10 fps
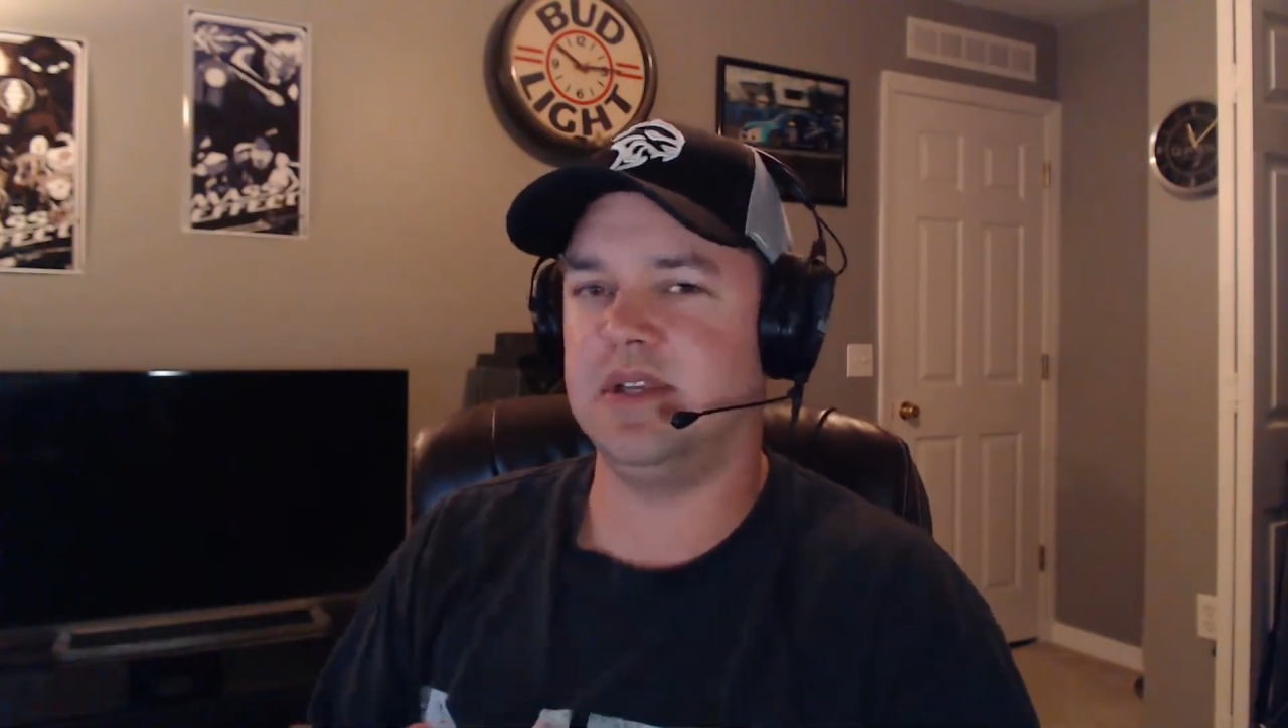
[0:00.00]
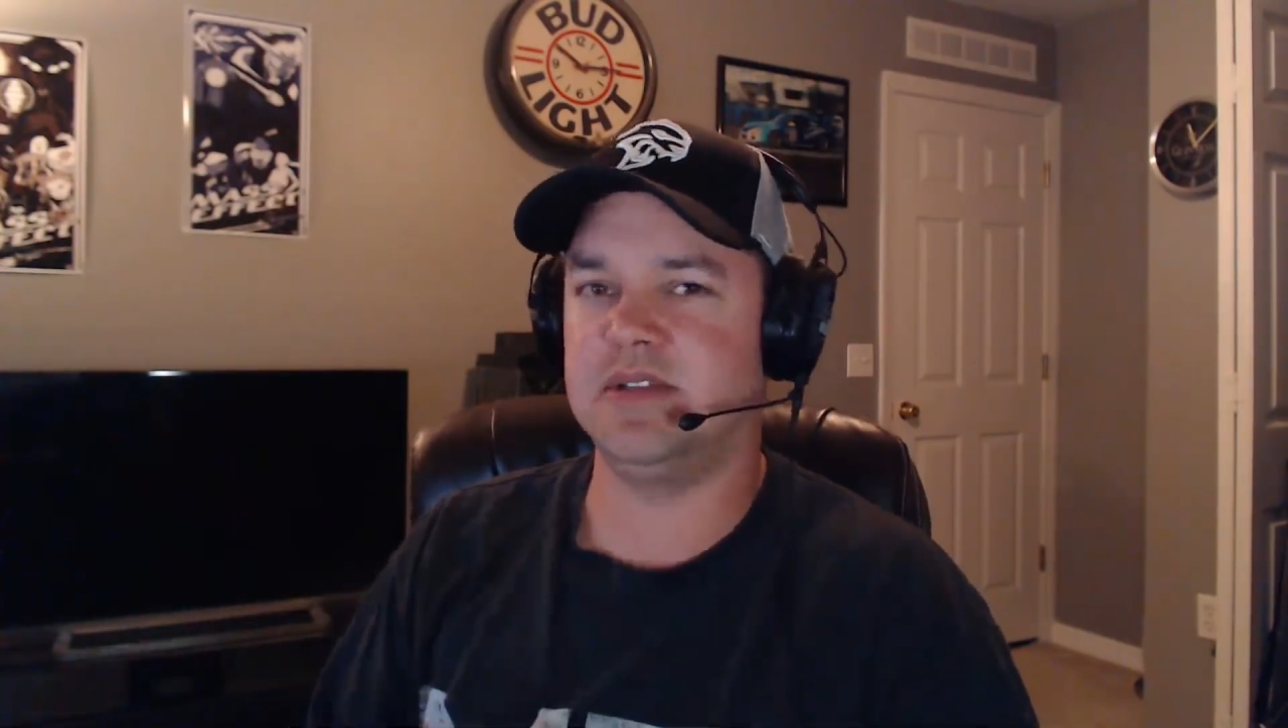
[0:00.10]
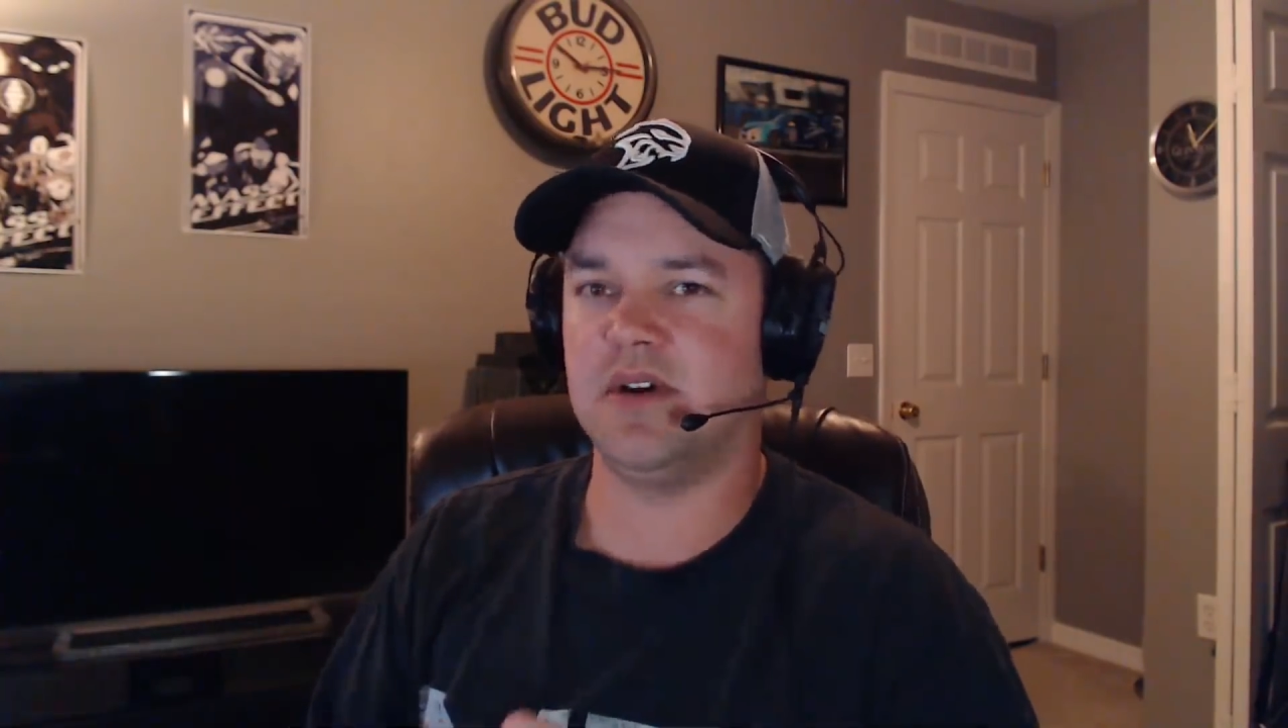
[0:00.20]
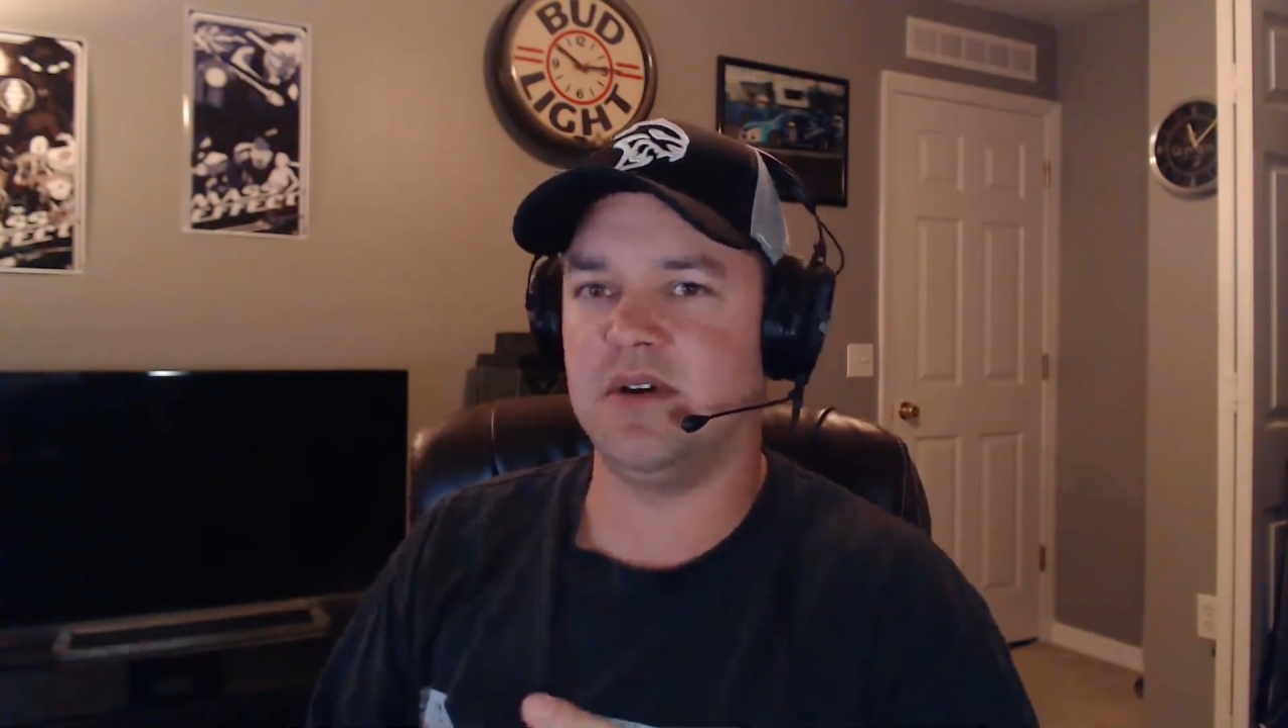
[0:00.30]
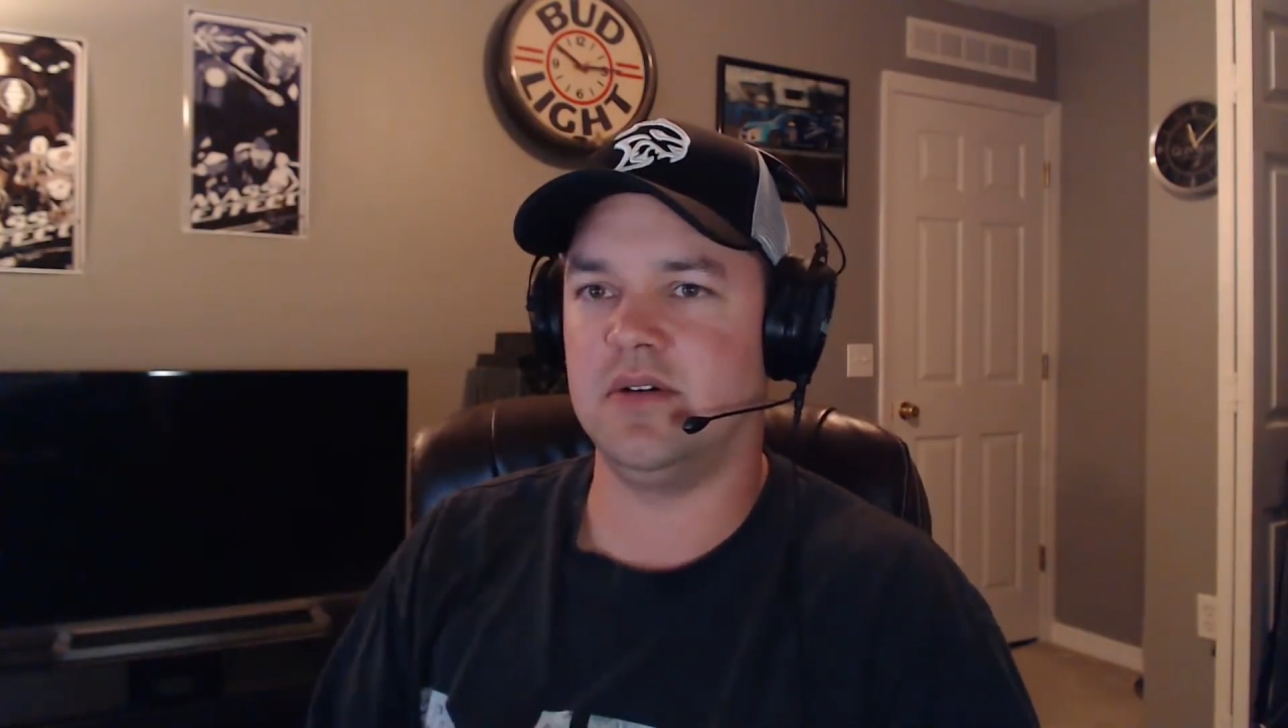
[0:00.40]

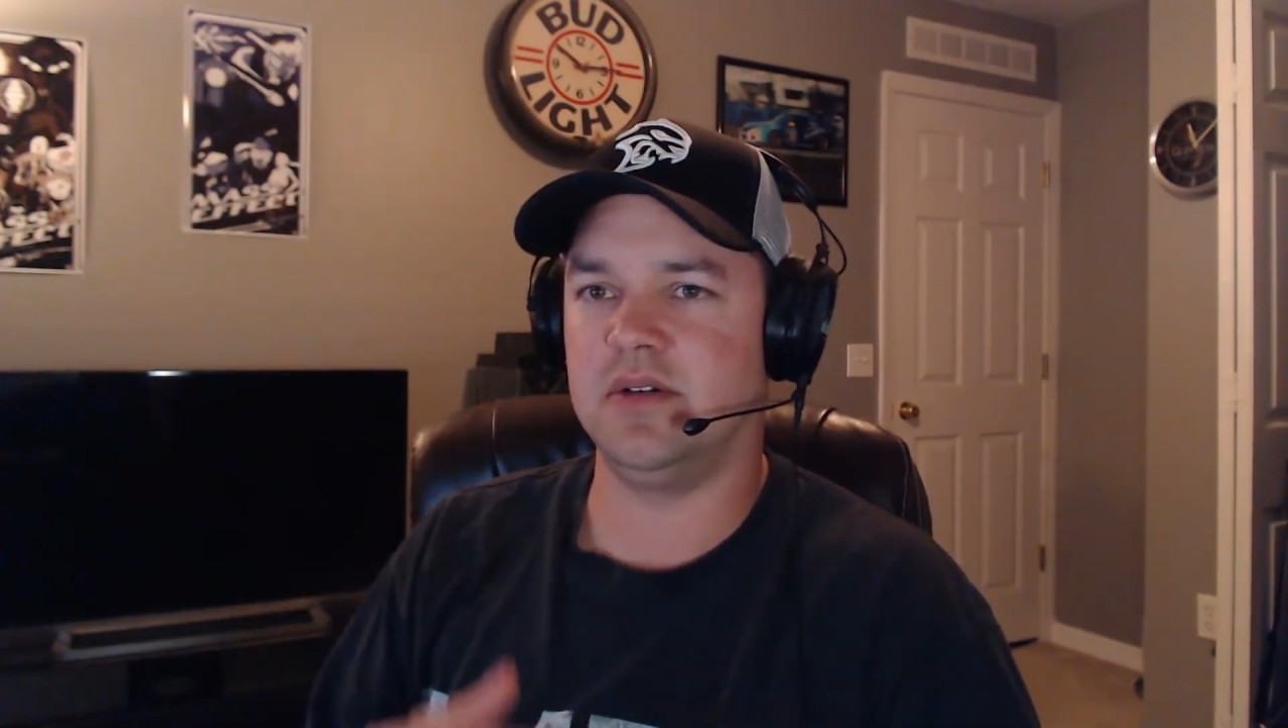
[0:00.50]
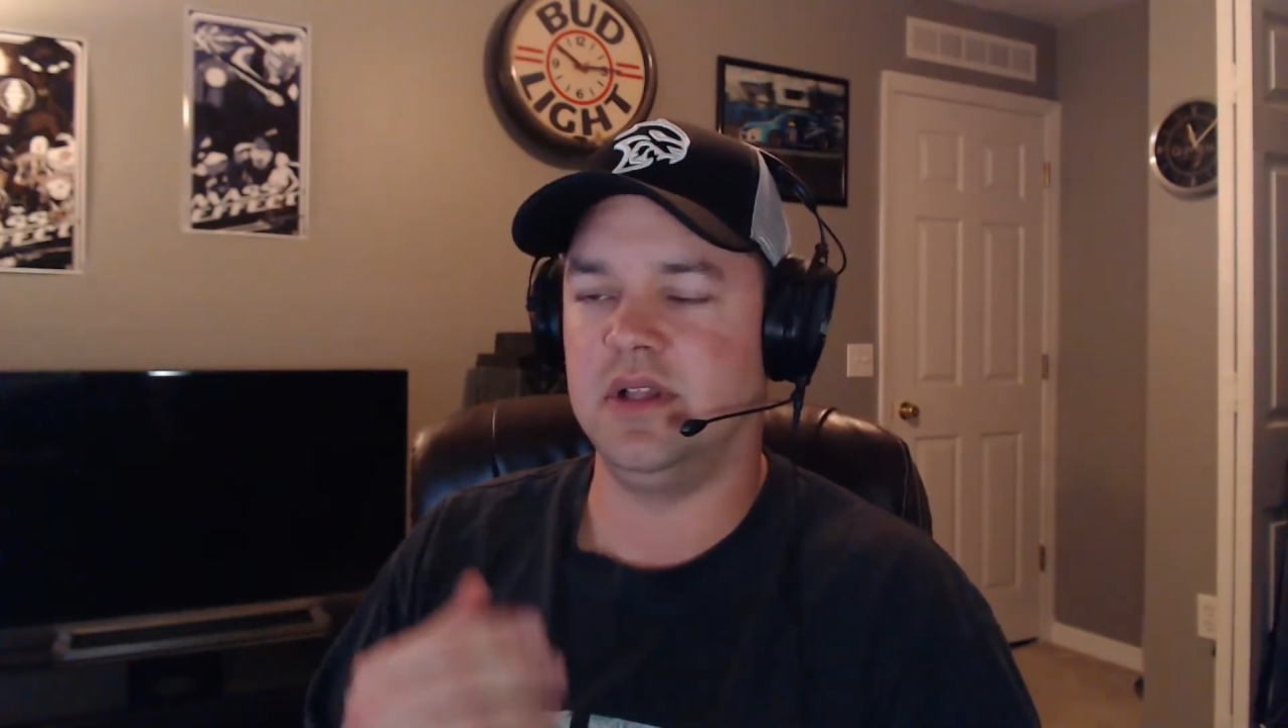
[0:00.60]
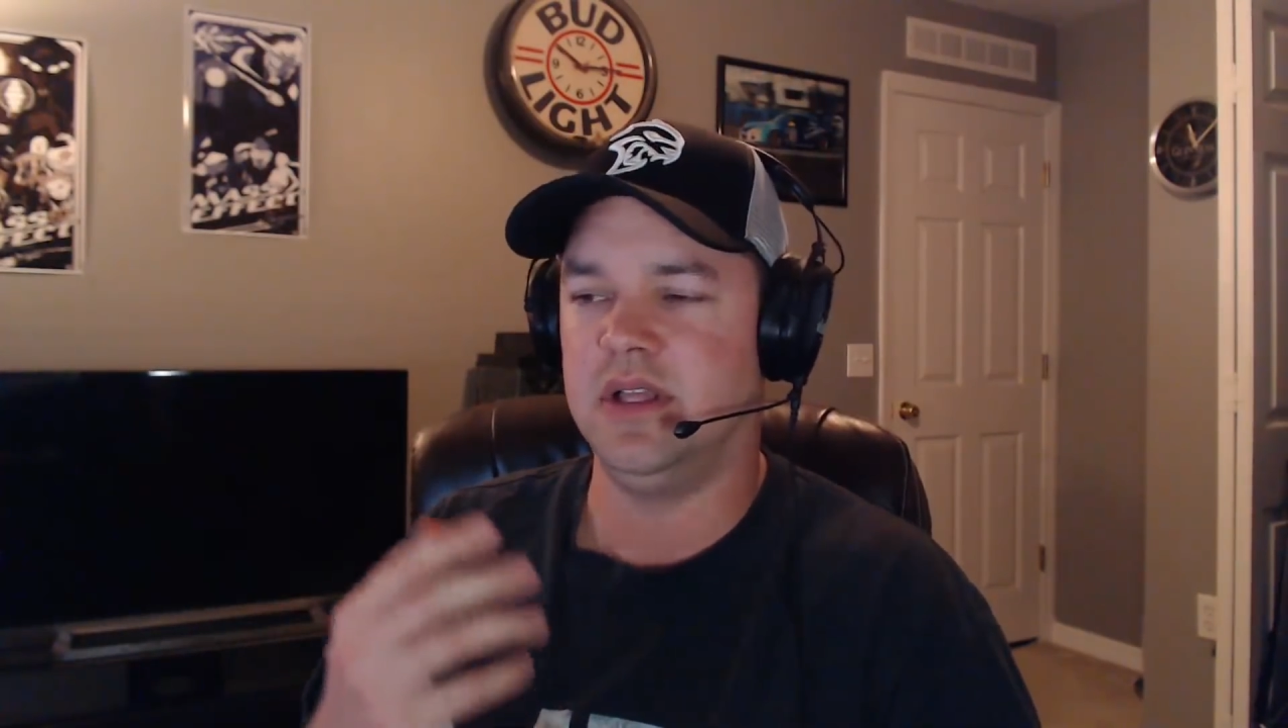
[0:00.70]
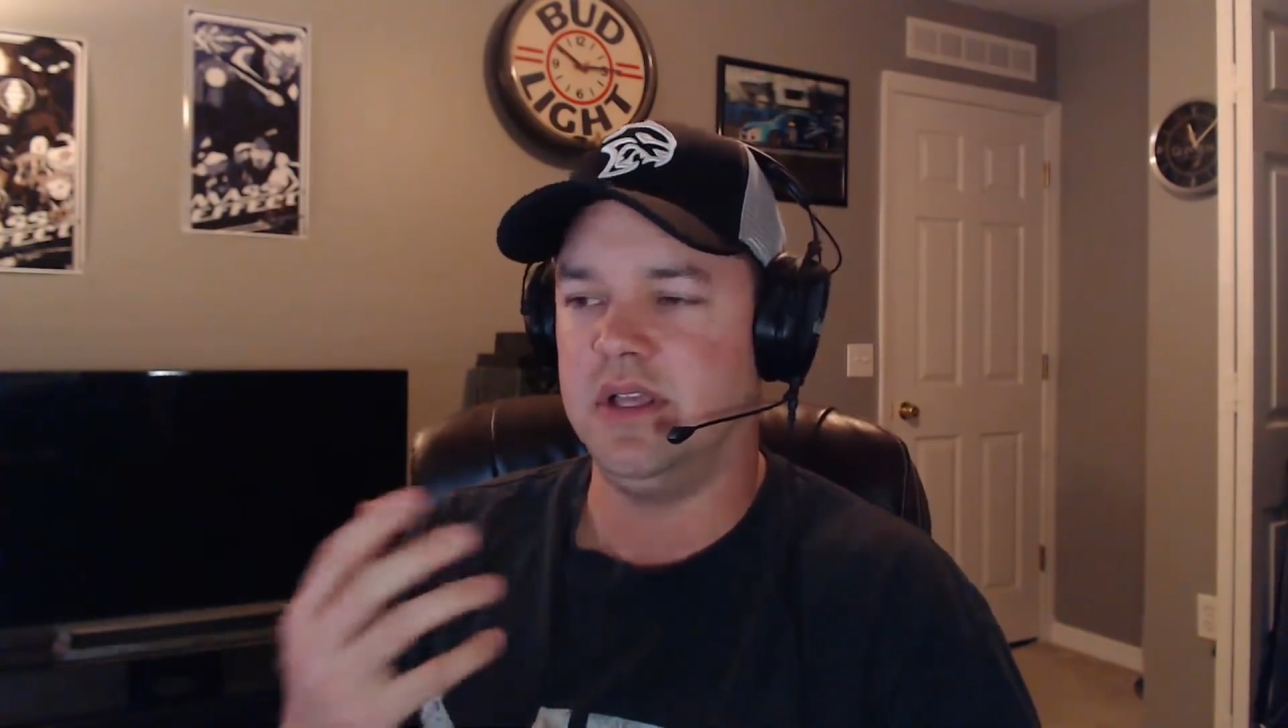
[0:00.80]
it's all